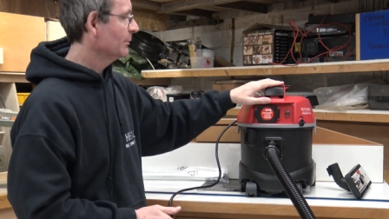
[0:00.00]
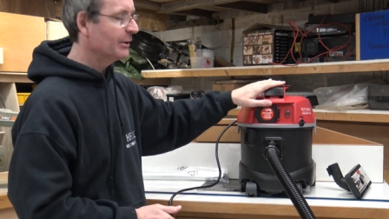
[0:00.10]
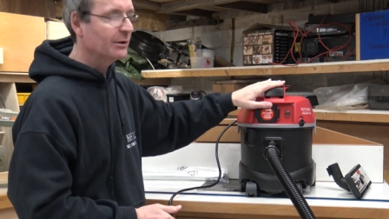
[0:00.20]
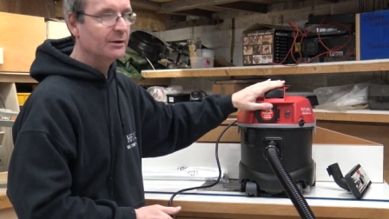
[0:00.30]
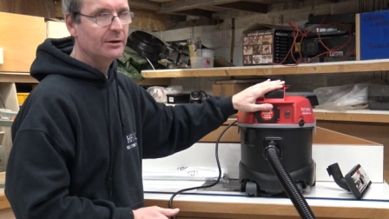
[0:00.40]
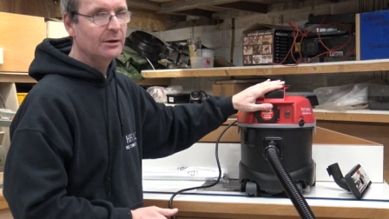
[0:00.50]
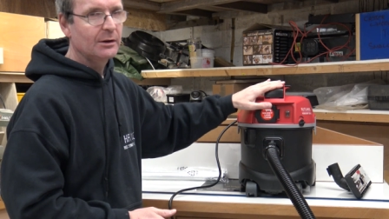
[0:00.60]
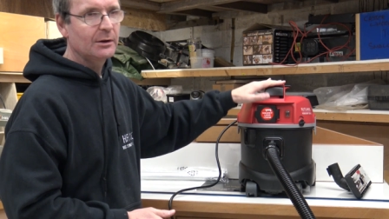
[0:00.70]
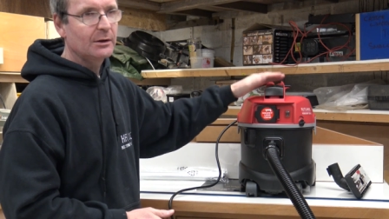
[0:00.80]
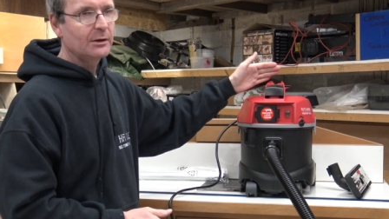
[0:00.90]
but
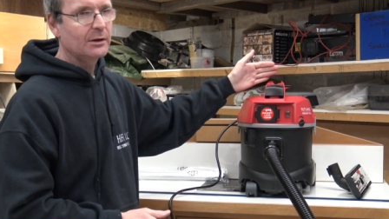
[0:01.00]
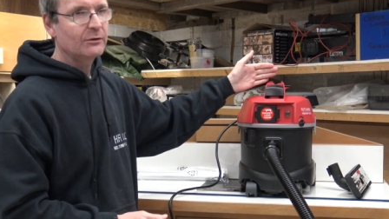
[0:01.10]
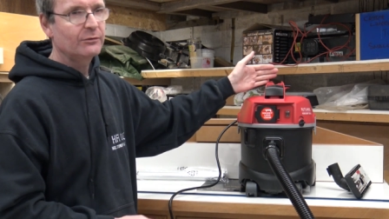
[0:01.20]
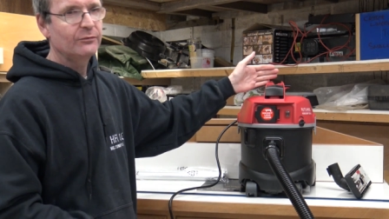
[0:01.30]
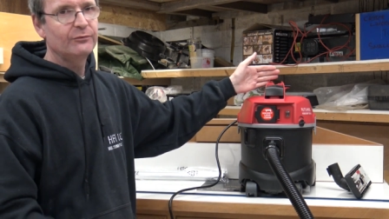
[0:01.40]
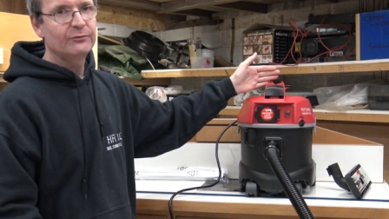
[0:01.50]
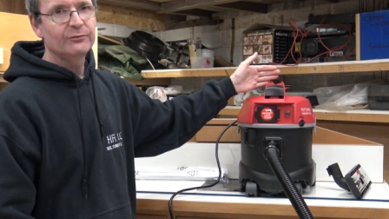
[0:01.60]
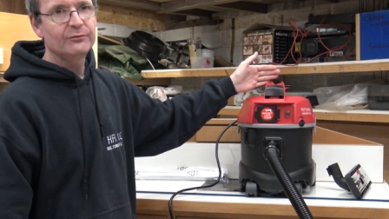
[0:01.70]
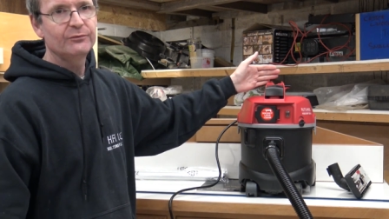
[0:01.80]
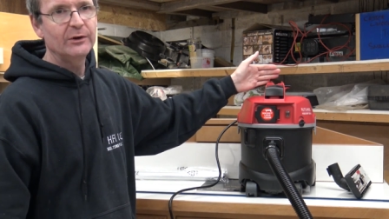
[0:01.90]
it's
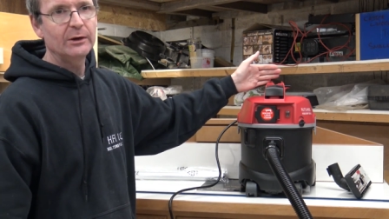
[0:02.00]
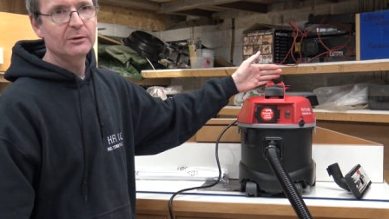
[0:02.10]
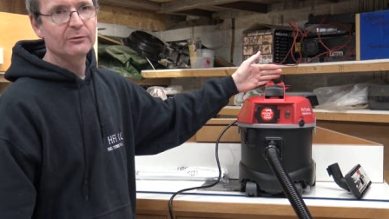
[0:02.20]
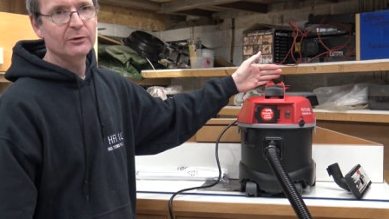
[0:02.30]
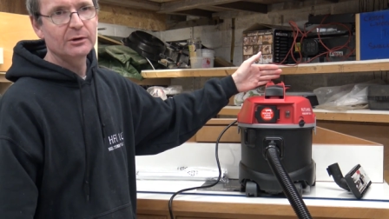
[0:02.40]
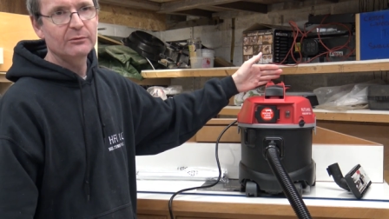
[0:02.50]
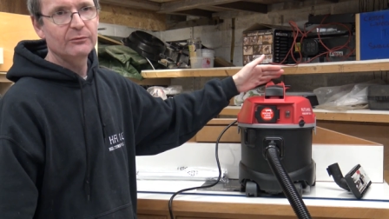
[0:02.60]
very very